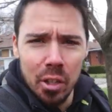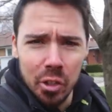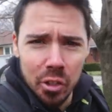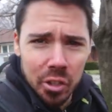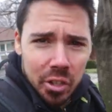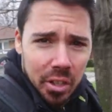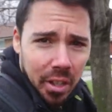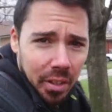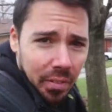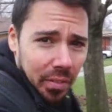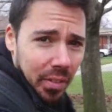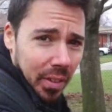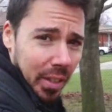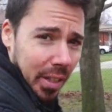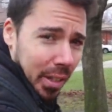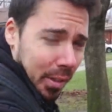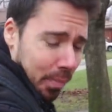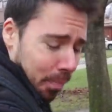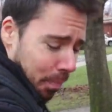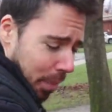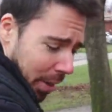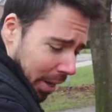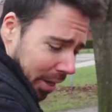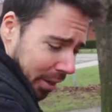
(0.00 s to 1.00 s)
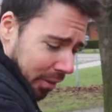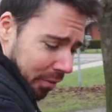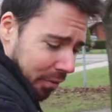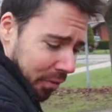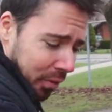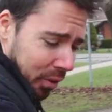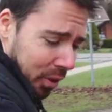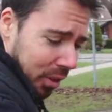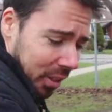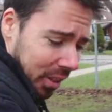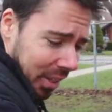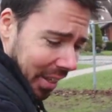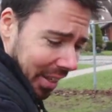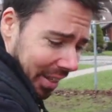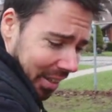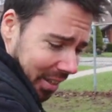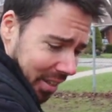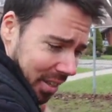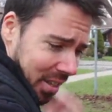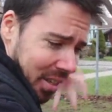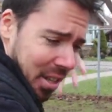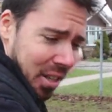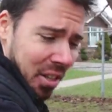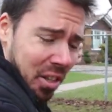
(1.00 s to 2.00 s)
stuff in this bag full of
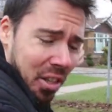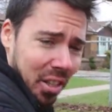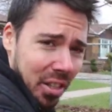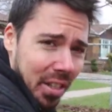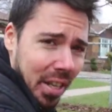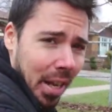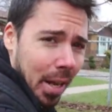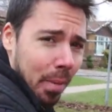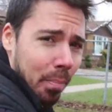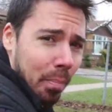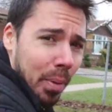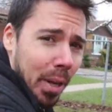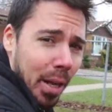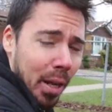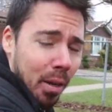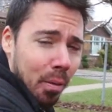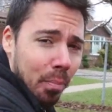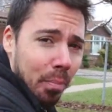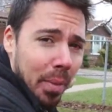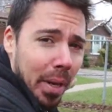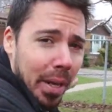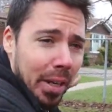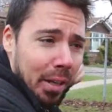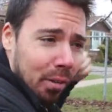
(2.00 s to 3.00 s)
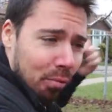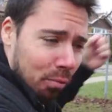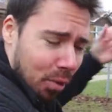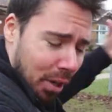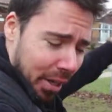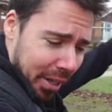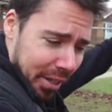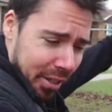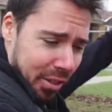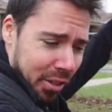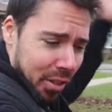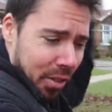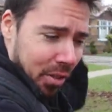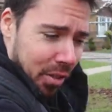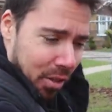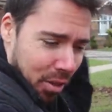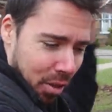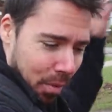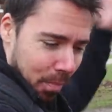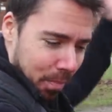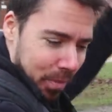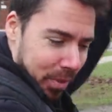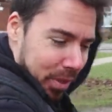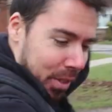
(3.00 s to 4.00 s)
like the 10-pound bag of rice and
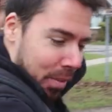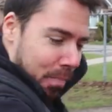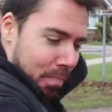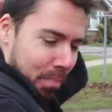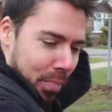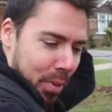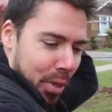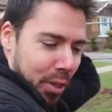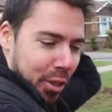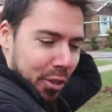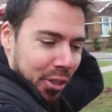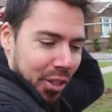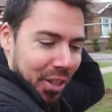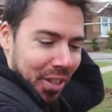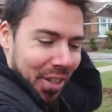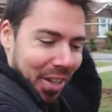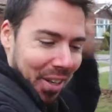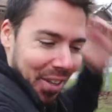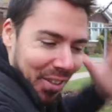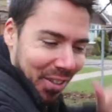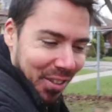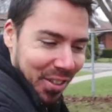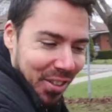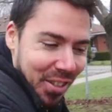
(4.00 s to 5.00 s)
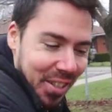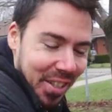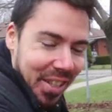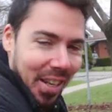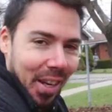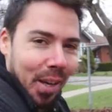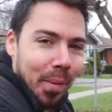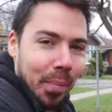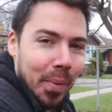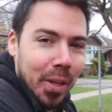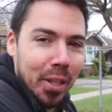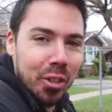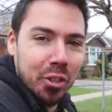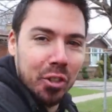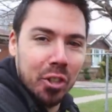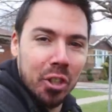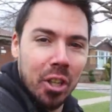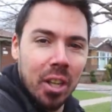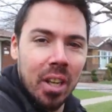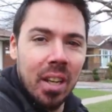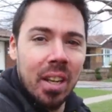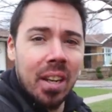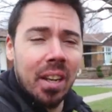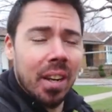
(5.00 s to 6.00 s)
some books in there and see how
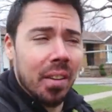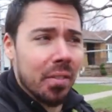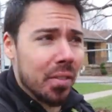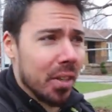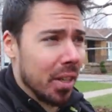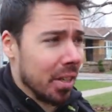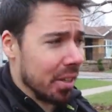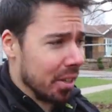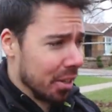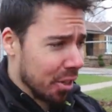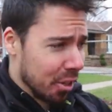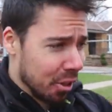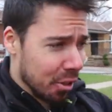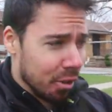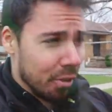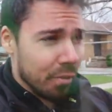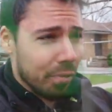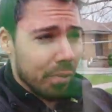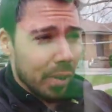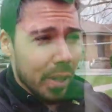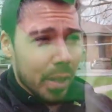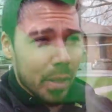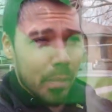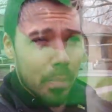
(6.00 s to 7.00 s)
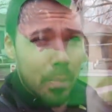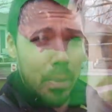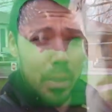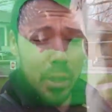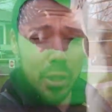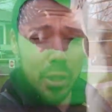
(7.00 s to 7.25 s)
much. I've done the girlfriend